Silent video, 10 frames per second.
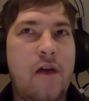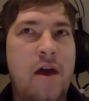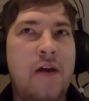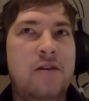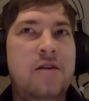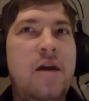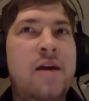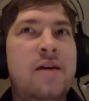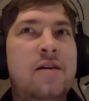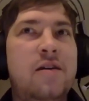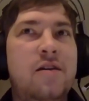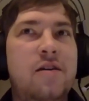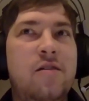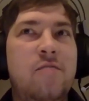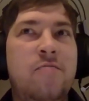and yet,
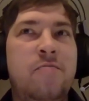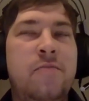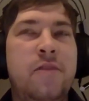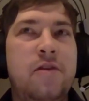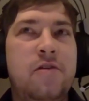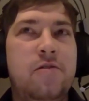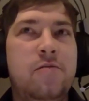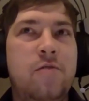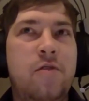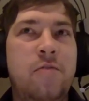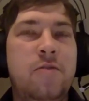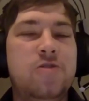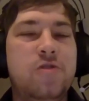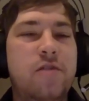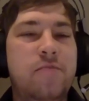you know, the
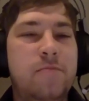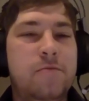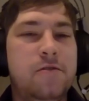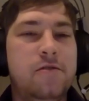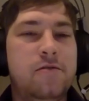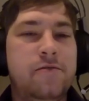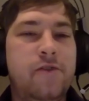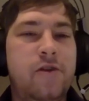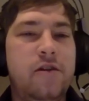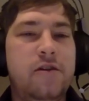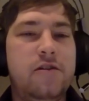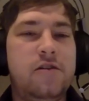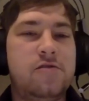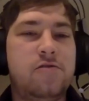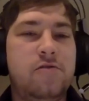majority of people fall into
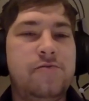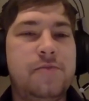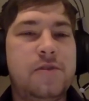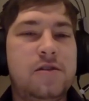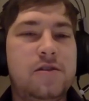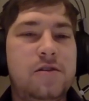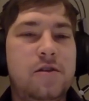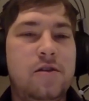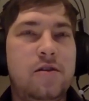these grooves because it's